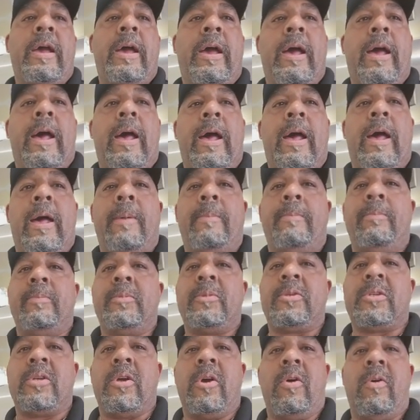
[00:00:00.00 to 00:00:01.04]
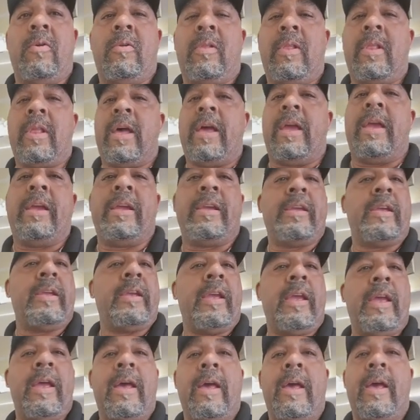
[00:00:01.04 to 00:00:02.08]
Um, so
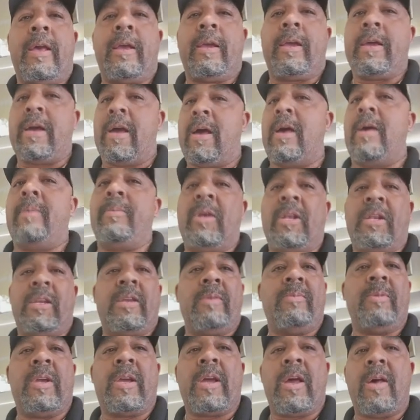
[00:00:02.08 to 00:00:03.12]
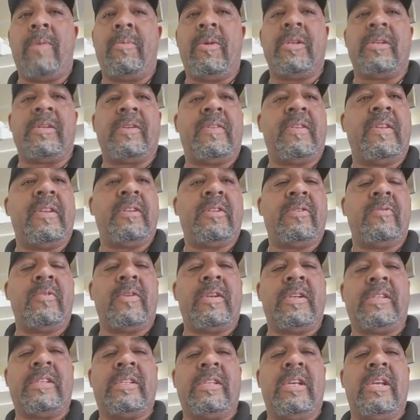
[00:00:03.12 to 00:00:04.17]
like, uh, comment, give me comments of things you
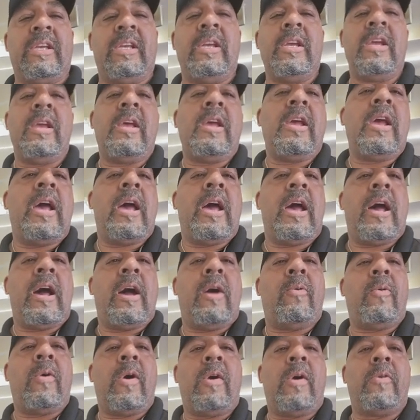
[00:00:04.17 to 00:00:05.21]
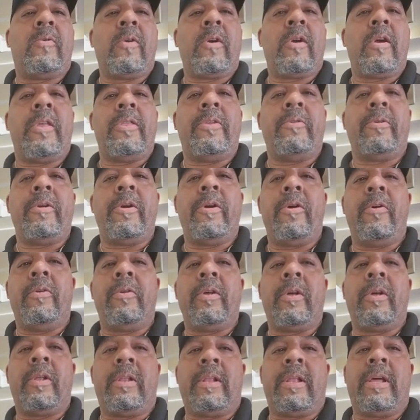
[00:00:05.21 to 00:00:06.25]
want to see uh, while we're on the
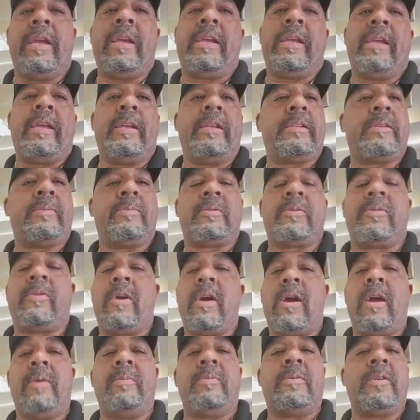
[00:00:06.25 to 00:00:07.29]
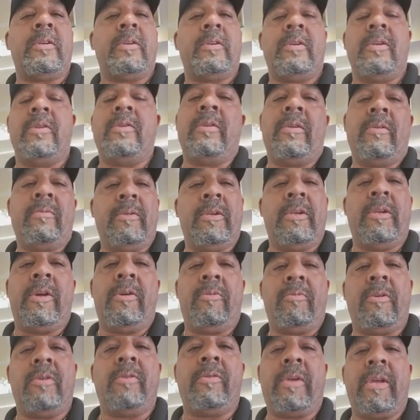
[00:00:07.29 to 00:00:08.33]
road. Like it, subscribe, so you you
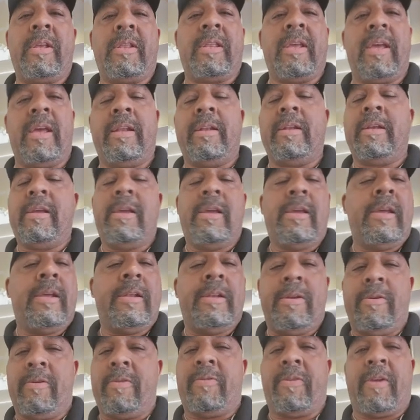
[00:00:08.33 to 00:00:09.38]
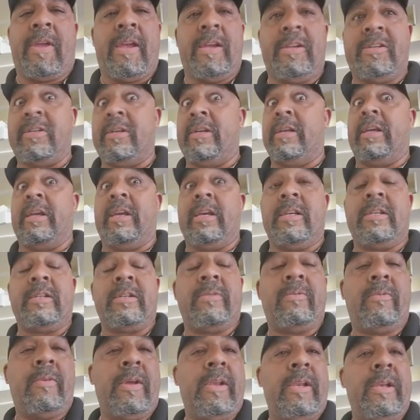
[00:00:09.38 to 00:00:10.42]
know you'll get that notification, I
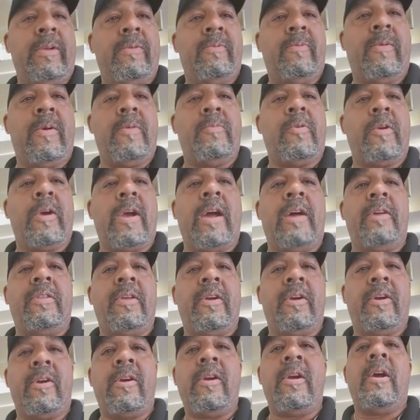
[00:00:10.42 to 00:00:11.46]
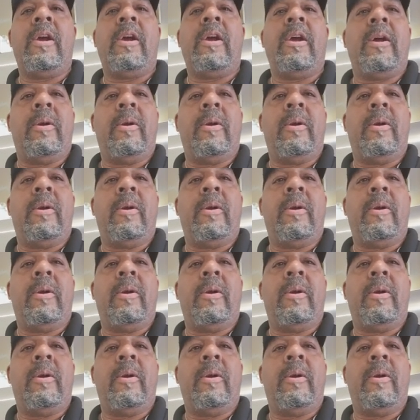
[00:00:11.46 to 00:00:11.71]
guess, when when we're out there.